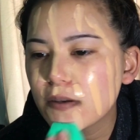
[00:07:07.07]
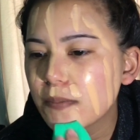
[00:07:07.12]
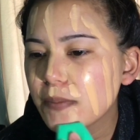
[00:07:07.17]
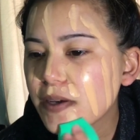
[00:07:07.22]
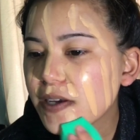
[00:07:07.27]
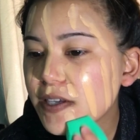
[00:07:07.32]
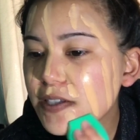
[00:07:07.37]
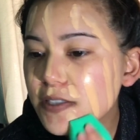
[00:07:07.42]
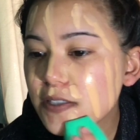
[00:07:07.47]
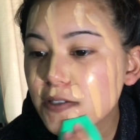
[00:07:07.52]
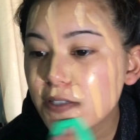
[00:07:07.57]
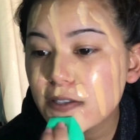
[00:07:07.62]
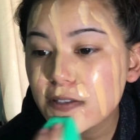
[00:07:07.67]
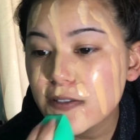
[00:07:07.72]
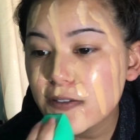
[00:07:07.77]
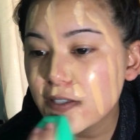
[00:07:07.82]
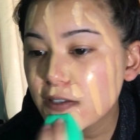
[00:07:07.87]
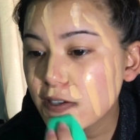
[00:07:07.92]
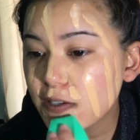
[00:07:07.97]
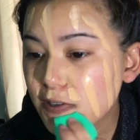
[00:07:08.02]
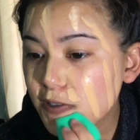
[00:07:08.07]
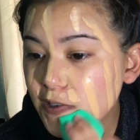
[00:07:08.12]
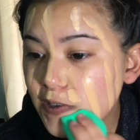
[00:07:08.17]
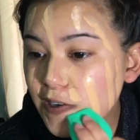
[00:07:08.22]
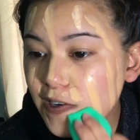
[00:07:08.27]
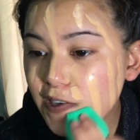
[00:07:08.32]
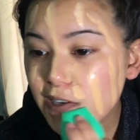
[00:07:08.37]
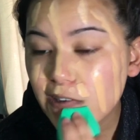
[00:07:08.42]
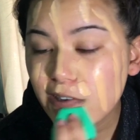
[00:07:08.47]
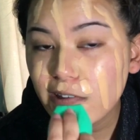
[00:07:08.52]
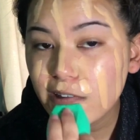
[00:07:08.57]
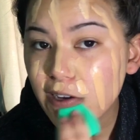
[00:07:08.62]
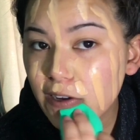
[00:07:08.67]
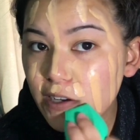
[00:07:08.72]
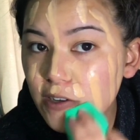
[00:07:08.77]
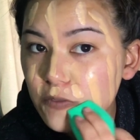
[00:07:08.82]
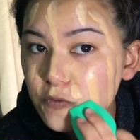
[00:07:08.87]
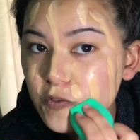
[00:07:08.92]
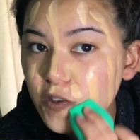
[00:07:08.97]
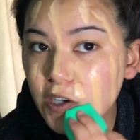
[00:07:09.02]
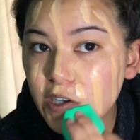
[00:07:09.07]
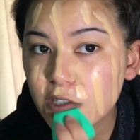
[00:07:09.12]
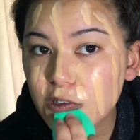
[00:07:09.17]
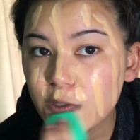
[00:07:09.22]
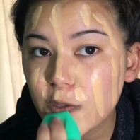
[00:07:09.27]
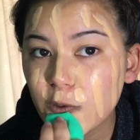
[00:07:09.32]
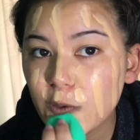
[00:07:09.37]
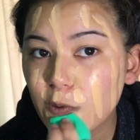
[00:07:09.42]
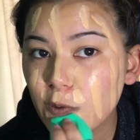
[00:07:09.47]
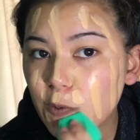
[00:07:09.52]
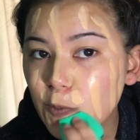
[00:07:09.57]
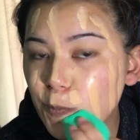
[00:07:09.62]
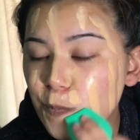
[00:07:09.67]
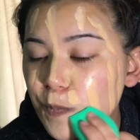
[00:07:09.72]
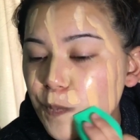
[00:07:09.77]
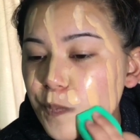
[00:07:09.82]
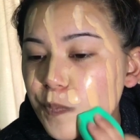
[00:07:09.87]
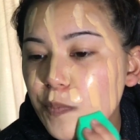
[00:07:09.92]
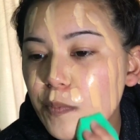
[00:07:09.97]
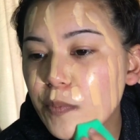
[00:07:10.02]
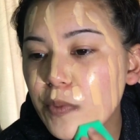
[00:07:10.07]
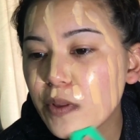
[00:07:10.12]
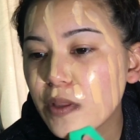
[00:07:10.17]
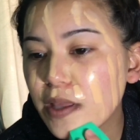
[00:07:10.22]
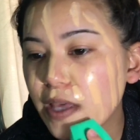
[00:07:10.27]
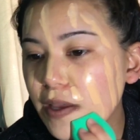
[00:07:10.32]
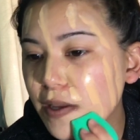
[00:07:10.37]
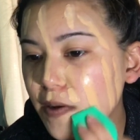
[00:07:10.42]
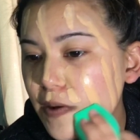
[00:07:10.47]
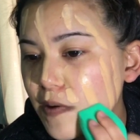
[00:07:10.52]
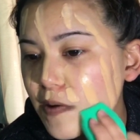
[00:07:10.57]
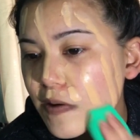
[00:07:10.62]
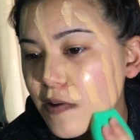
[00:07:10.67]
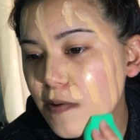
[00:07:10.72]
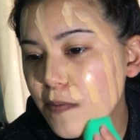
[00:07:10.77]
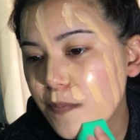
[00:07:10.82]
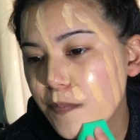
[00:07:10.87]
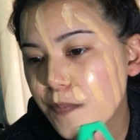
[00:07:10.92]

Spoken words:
But as you can see, it's already kind of hard to blend.